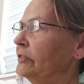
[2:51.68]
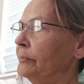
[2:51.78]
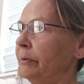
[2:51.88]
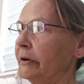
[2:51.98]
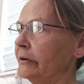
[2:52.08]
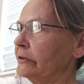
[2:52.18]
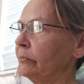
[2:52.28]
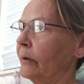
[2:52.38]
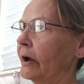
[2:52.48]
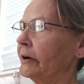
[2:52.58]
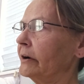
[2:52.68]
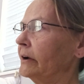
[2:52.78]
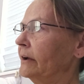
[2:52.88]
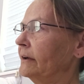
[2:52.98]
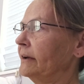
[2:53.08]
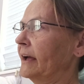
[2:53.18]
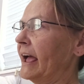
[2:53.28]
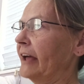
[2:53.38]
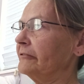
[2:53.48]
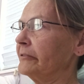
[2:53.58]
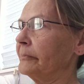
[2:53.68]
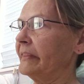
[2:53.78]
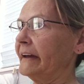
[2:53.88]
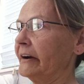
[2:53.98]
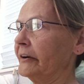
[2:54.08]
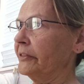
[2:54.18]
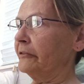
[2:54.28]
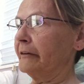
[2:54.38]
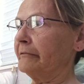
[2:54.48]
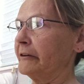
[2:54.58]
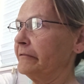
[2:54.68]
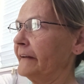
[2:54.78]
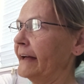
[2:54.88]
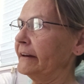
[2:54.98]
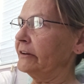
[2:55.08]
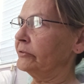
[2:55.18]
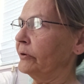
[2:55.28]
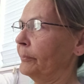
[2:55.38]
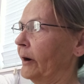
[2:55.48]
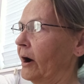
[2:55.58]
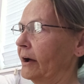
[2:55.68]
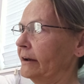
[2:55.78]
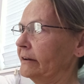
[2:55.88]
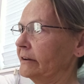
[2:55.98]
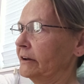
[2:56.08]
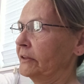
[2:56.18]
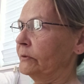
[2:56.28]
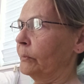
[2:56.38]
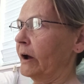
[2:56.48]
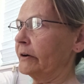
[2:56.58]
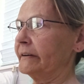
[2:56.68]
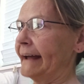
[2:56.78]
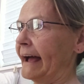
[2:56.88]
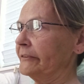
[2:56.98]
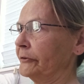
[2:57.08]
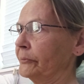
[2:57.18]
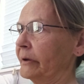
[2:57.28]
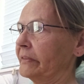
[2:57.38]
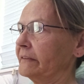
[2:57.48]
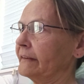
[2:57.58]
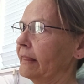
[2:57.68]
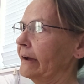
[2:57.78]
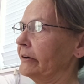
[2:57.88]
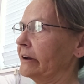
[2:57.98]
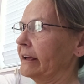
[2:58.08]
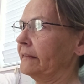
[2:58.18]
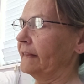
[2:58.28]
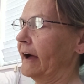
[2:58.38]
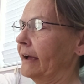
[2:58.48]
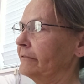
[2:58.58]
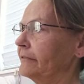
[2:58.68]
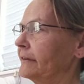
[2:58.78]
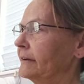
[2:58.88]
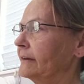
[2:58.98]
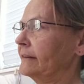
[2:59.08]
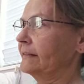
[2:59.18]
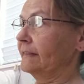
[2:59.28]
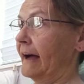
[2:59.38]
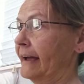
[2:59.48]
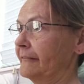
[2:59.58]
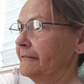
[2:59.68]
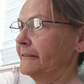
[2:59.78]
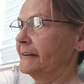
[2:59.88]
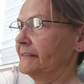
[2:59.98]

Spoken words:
the purest water, and from there the river fed into a pond. The water dazzled with its clarity and life. Life.